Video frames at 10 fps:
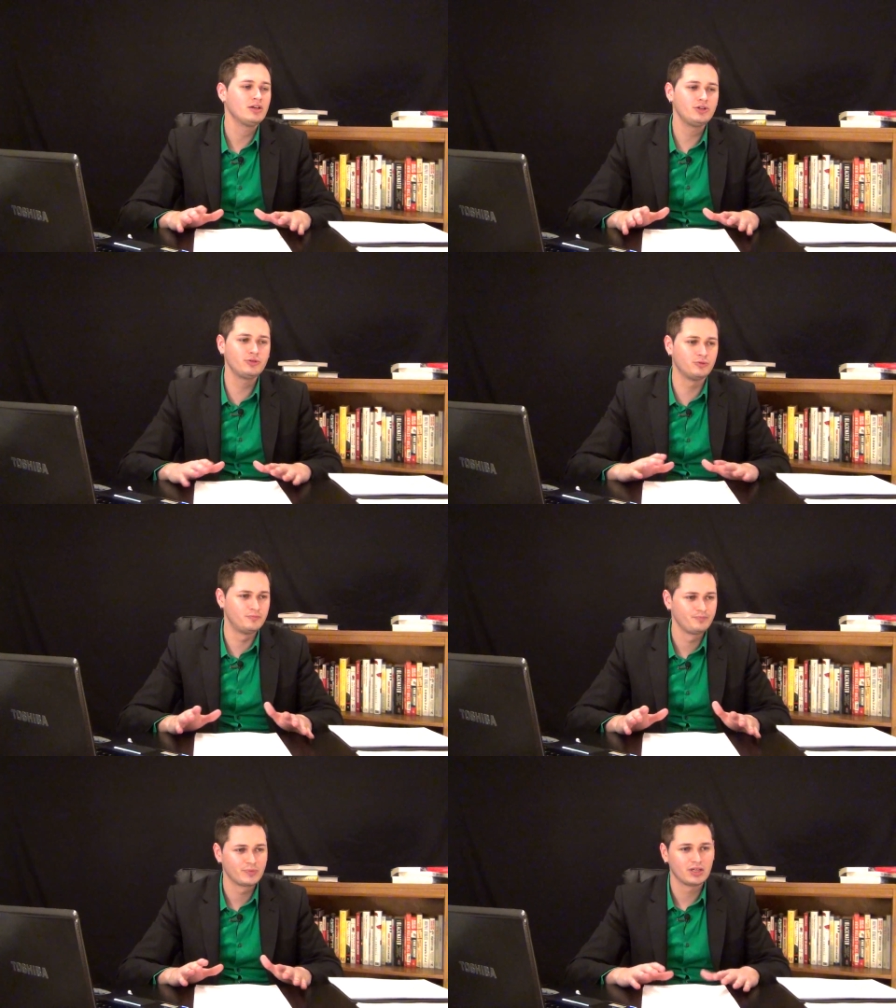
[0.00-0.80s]
dude,
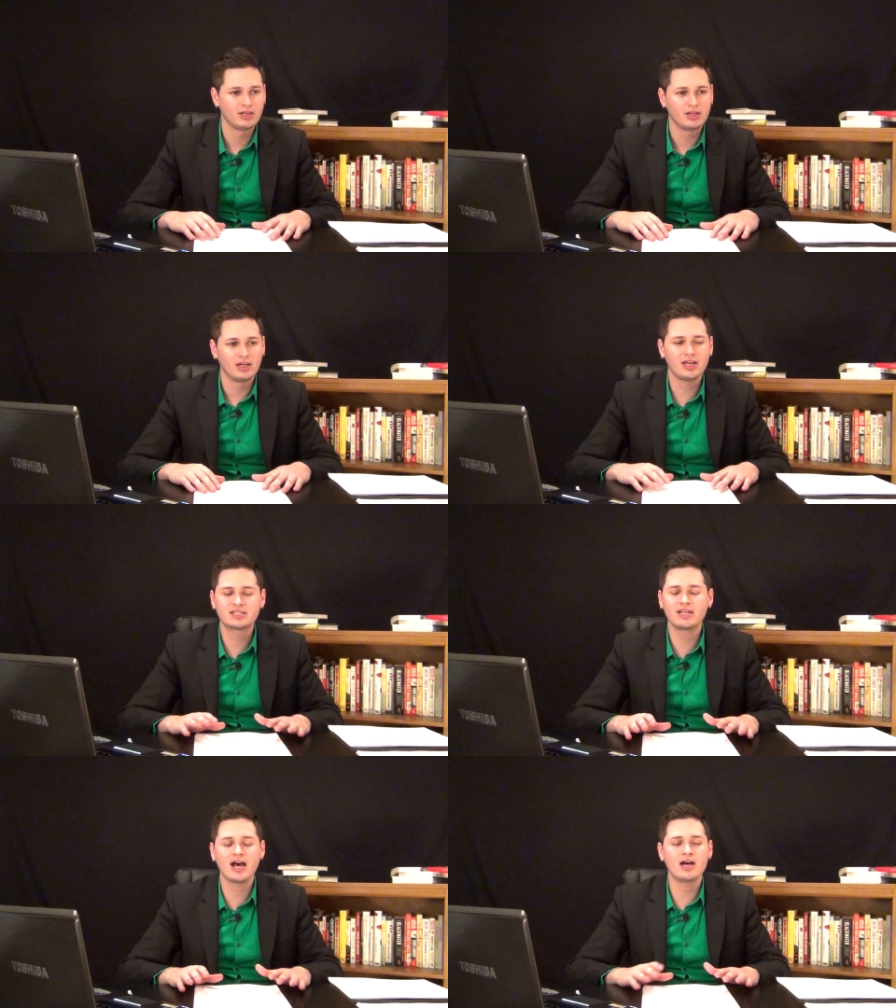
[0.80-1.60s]

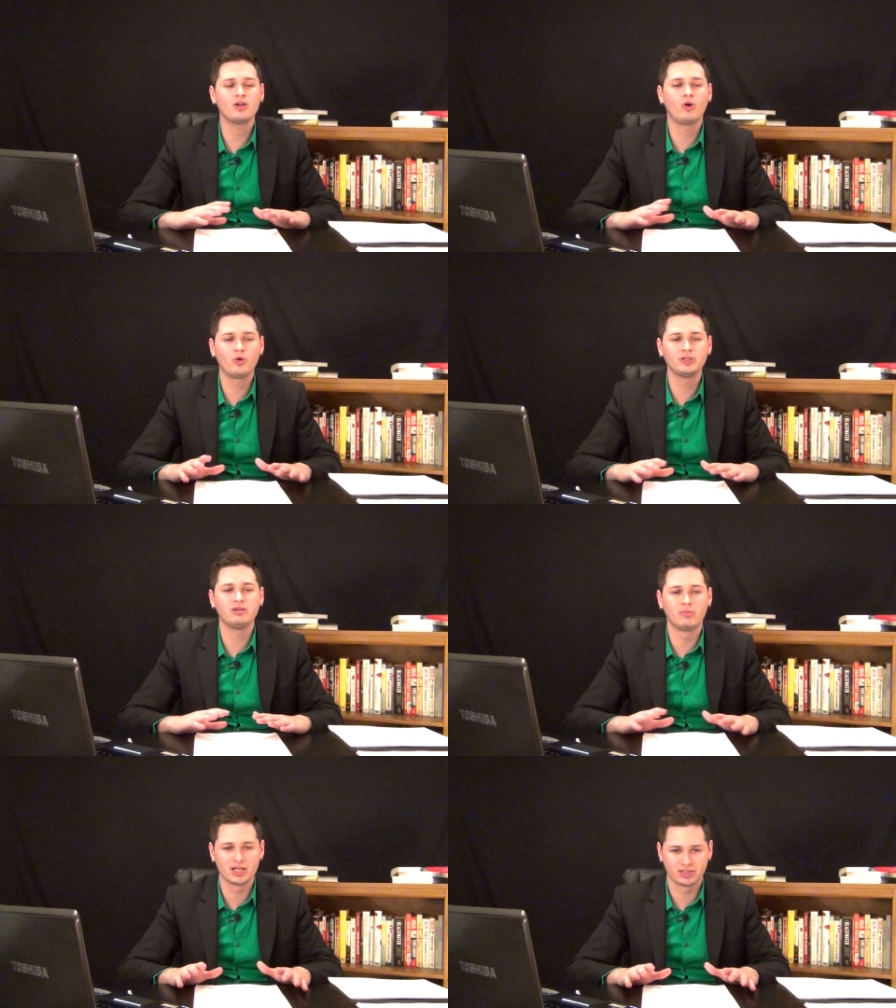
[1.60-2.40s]
it's not only
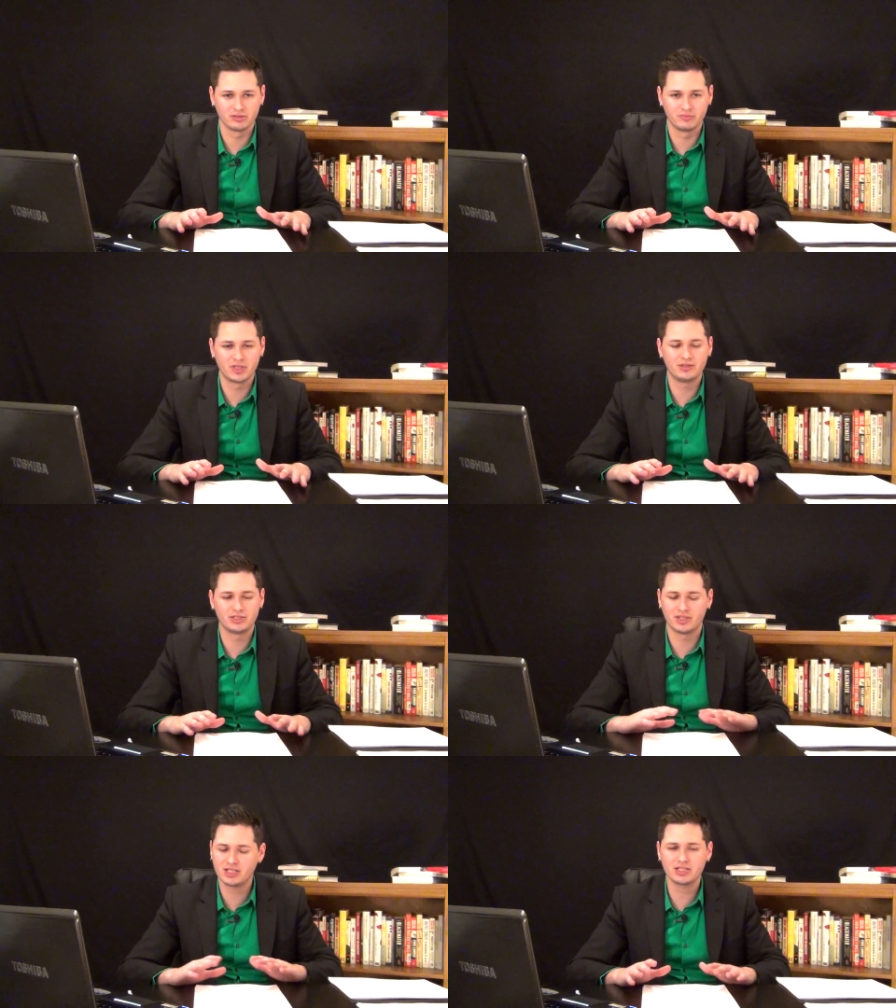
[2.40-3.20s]
Muslim.
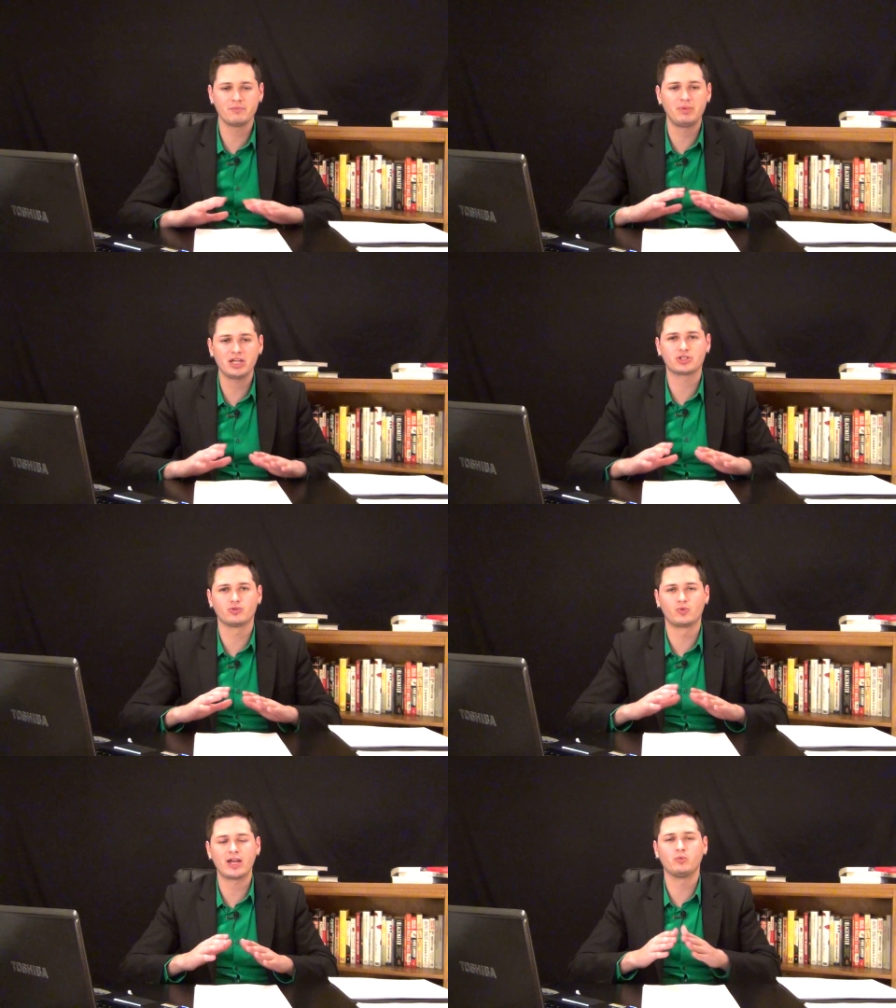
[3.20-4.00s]
This is the biggest
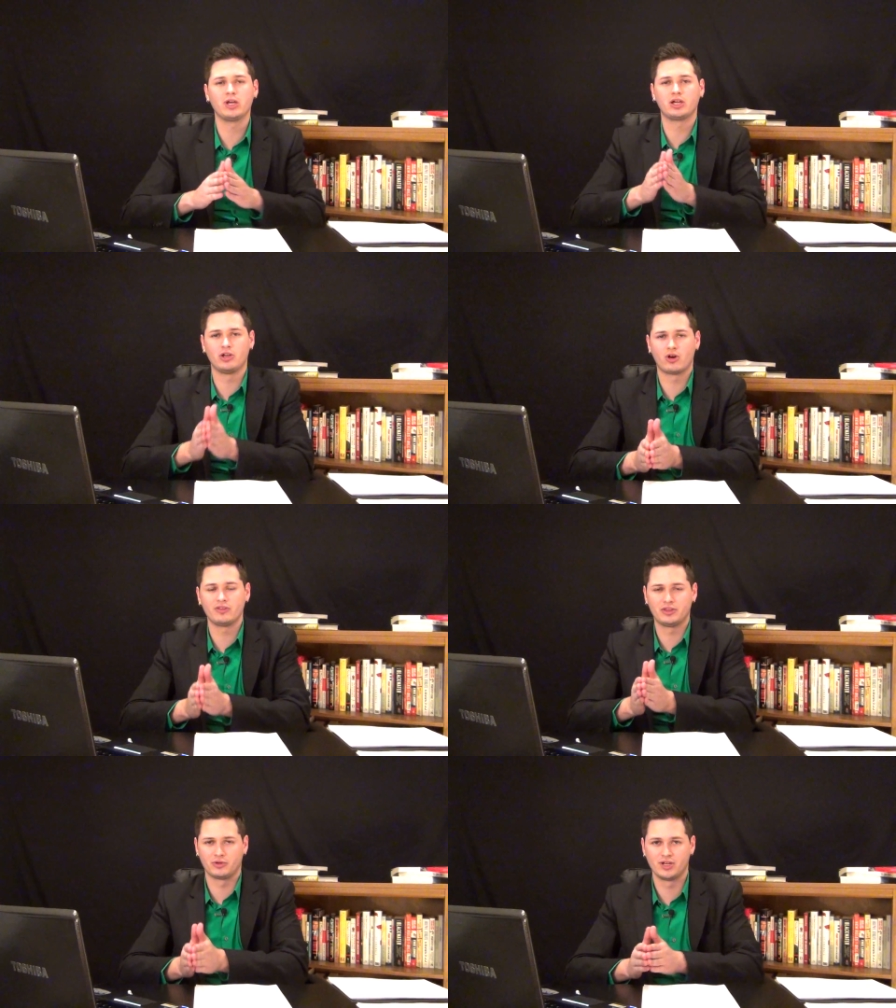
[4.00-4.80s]
right wing
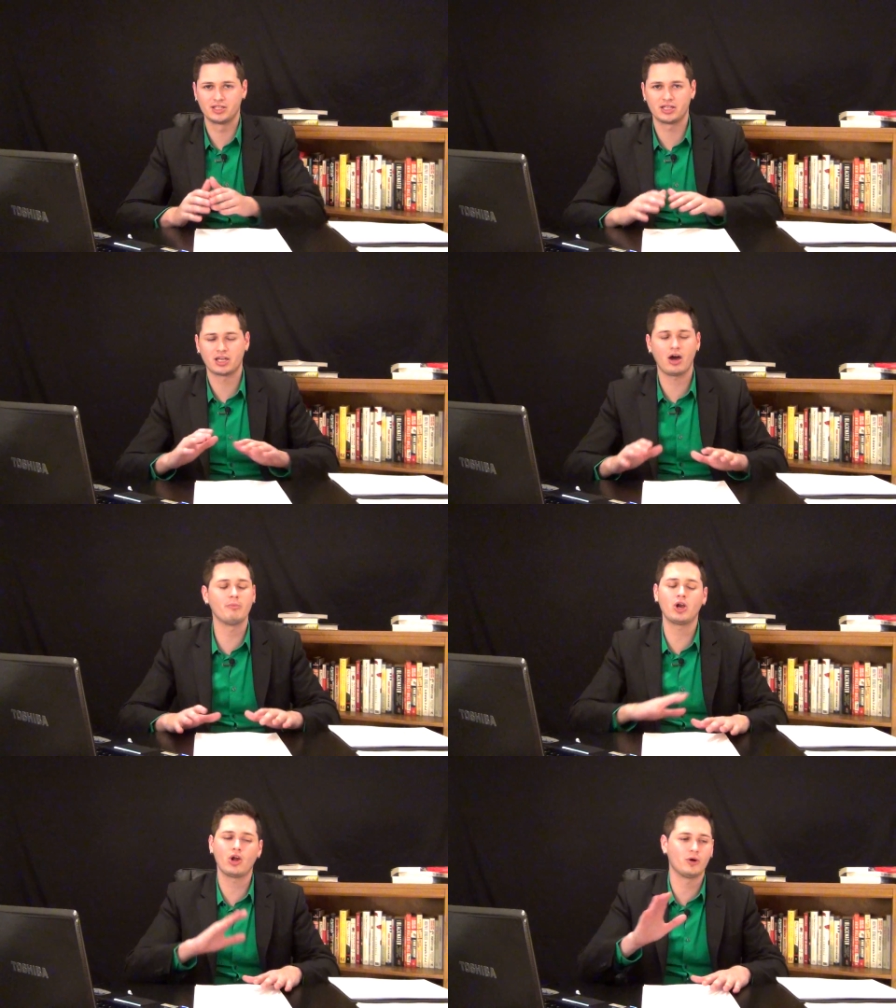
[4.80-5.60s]
canard that there is. They say, oh,
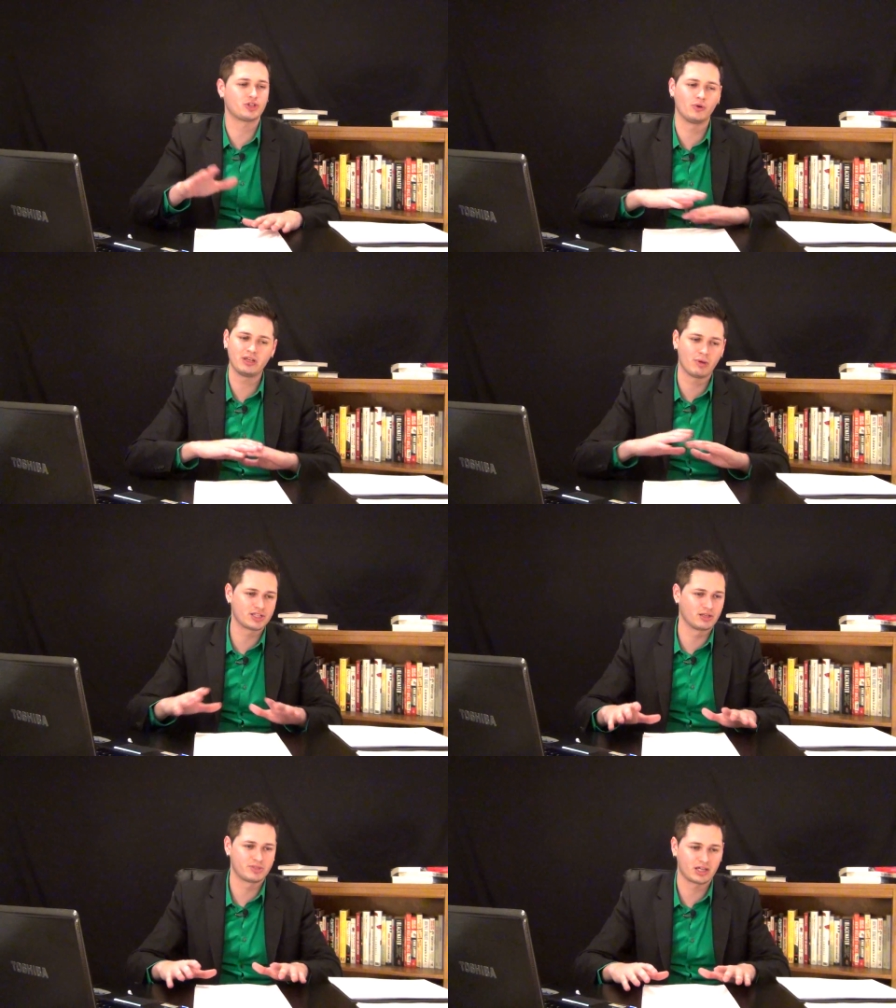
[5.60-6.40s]
no, no, it's only
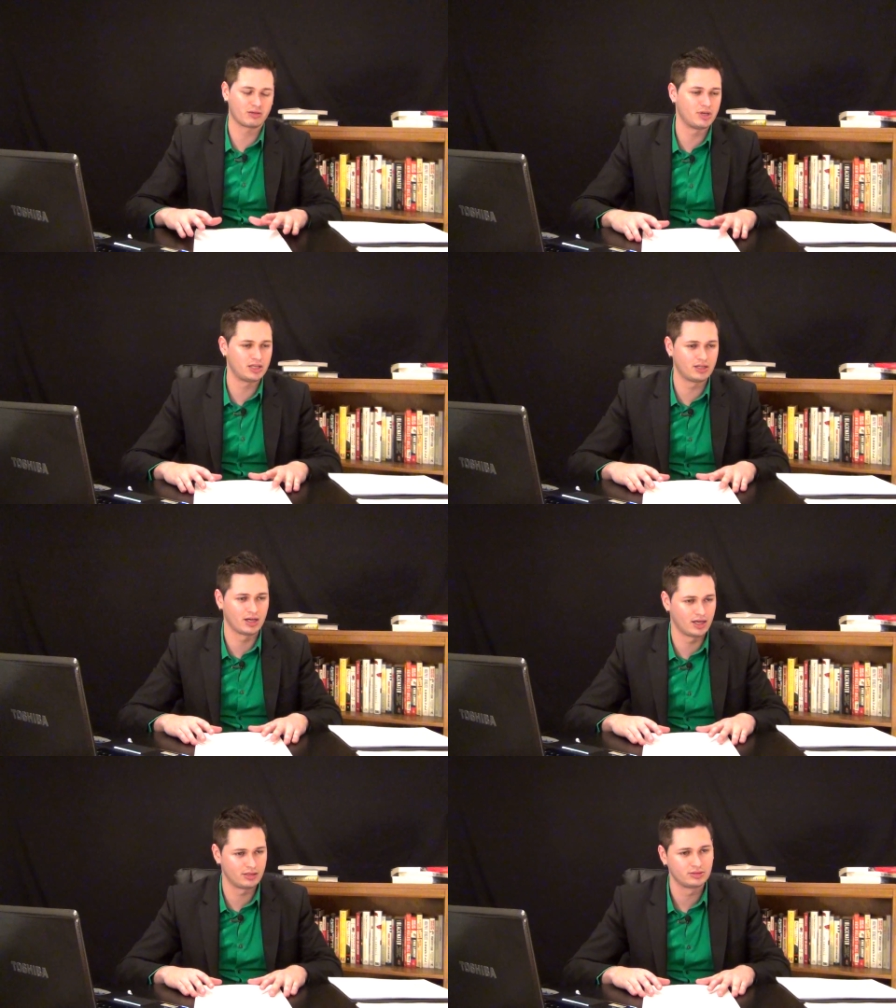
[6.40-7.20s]
Muslims that commit
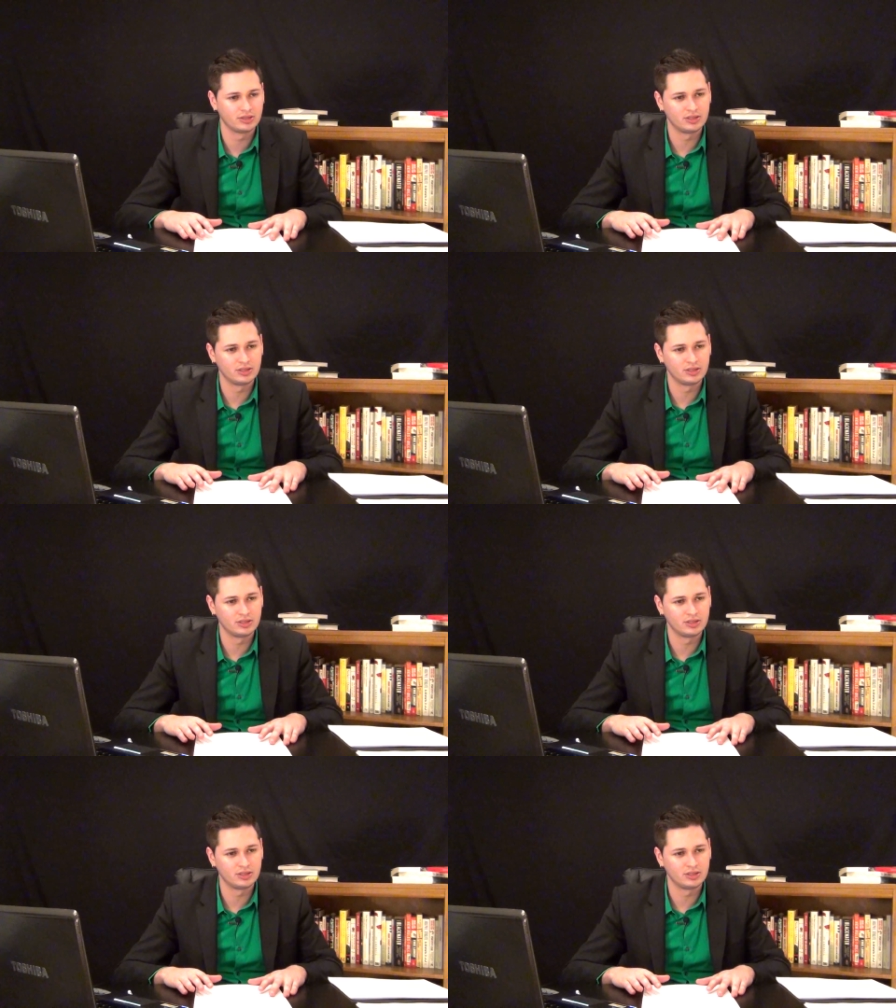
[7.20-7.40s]
uh,